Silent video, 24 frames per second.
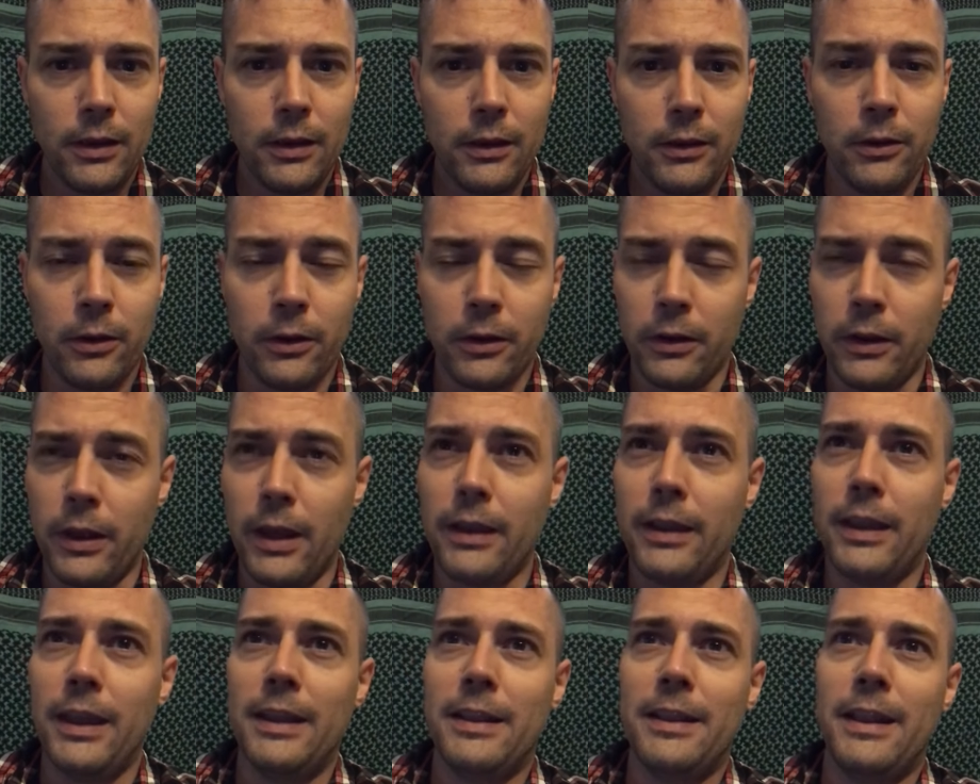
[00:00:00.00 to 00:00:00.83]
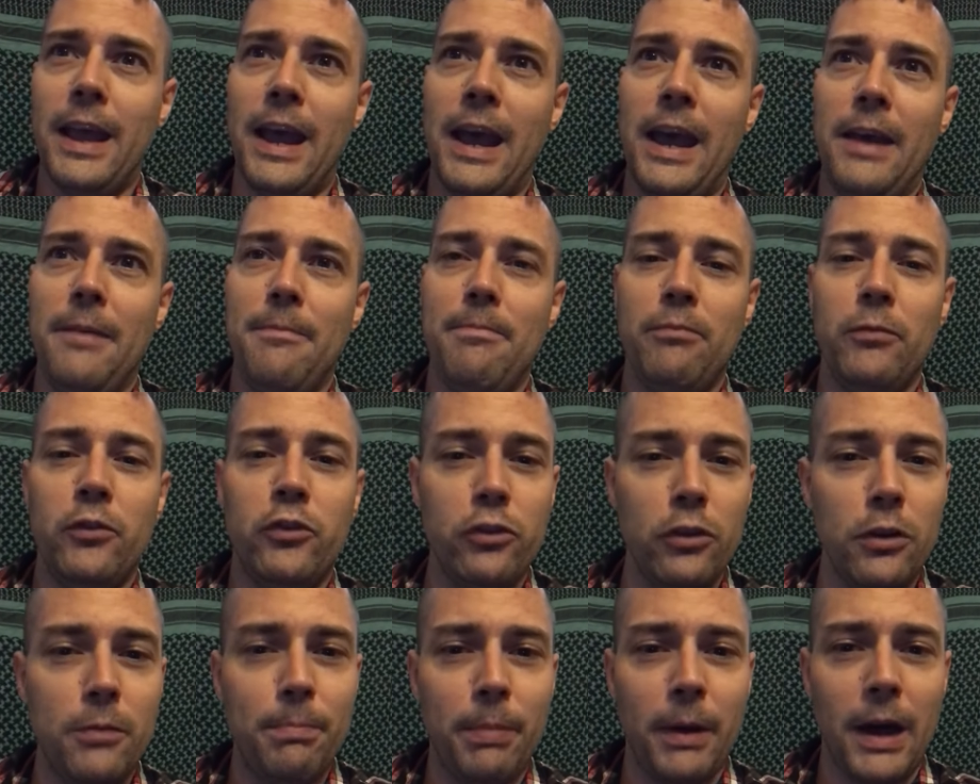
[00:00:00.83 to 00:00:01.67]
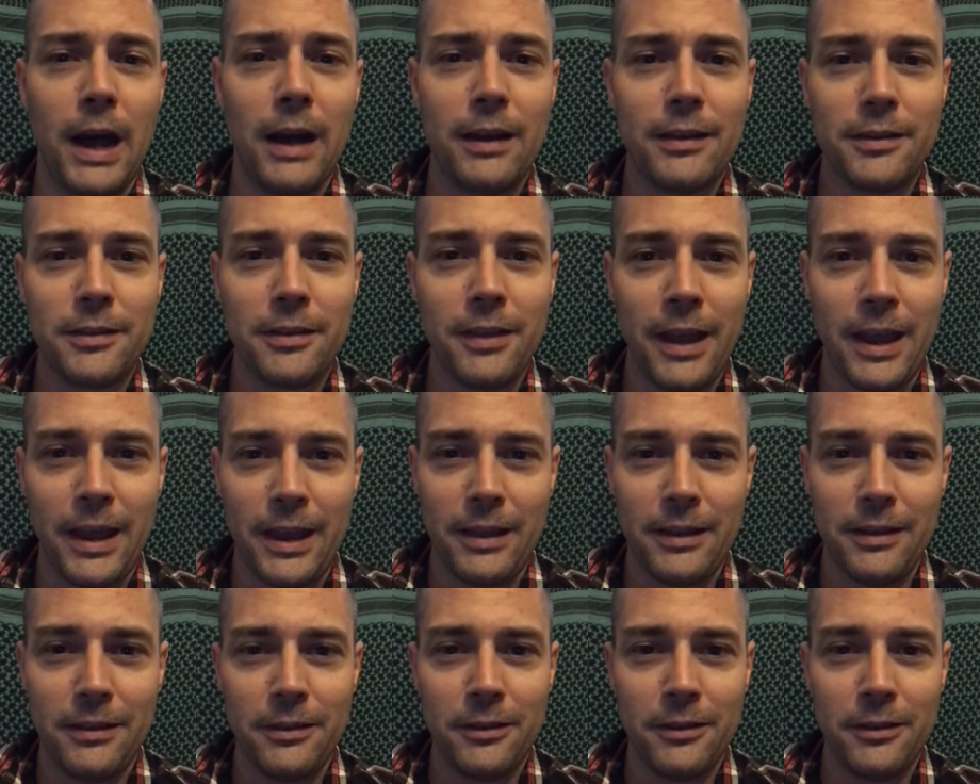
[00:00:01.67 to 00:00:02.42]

You're going to get that jukebox that